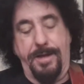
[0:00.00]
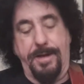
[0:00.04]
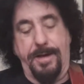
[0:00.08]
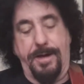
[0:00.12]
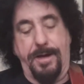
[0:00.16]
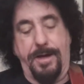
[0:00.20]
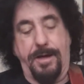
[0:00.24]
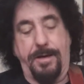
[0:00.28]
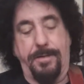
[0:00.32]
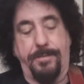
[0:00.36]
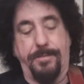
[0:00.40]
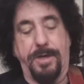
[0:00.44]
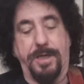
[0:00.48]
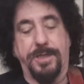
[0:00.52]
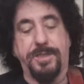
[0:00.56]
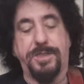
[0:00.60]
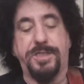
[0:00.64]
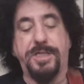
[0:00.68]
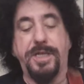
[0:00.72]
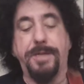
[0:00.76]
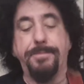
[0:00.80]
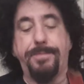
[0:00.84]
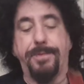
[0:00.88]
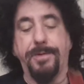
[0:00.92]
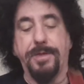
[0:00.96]
A
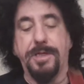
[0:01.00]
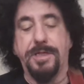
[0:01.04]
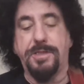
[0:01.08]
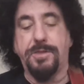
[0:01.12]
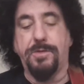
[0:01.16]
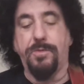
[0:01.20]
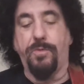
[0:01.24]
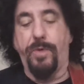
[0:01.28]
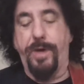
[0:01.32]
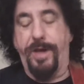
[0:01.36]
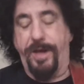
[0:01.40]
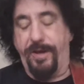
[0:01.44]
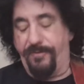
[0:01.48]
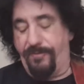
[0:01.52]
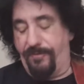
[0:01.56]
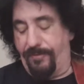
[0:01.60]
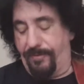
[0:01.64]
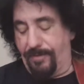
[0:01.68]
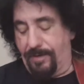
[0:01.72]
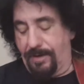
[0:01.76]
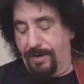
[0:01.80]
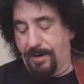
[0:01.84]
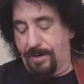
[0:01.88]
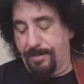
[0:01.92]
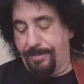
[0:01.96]
simplest way of
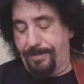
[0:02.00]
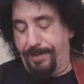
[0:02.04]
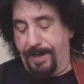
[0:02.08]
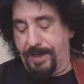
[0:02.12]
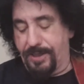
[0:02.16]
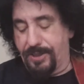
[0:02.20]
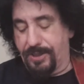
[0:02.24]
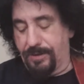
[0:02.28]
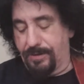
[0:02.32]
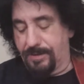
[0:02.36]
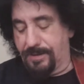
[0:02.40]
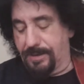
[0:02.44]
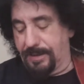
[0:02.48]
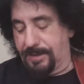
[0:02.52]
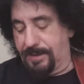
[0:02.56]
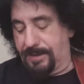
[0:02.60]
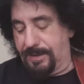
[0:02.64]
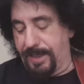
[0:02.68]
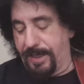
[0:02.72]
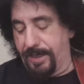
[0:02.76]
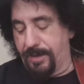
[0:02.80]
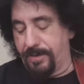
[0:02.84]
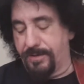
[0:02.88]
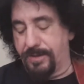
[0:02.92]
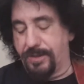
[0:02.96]
an arpeggio is, let's
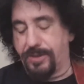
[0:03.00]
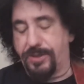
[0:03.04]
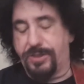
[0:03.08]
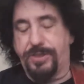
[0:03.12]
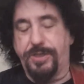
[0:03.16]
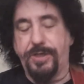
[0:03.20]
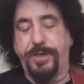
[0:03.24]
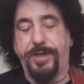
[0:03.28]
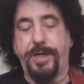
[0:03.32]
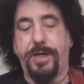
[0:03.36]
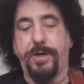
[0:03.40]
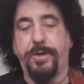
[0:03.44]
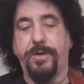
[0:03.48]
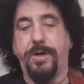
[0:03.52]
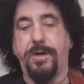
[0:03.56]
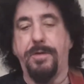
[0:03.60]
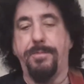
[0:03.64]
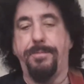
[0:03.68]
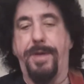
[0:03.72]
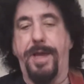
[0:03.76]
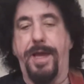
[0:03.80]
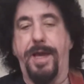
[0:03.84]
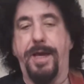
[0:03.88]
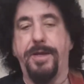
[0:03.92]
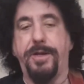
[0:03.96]
say you're in the studio, you're in a
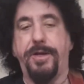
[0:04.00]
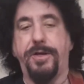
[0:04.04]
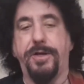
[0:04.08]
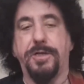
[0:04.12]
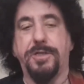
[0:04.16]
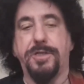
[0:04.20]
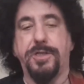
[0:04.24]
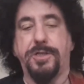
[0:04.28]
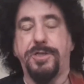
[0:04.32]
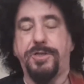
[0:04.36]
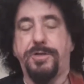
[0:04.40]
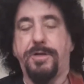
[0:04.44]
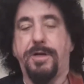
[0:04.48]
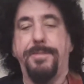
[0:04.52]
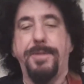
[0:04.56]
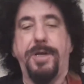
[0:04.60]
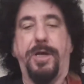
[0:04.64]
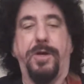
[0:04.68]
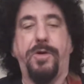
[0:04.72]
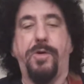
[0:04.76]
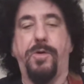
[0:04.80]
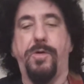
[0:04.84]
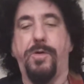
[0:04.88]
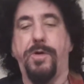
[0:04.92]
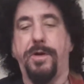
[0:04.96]
band and you're just strumming a
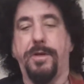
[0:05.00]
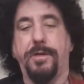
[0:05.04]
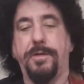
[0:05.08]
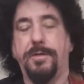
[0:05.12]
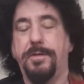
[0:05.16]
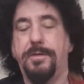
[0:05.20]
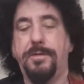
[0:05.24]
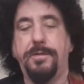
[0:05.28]
chord.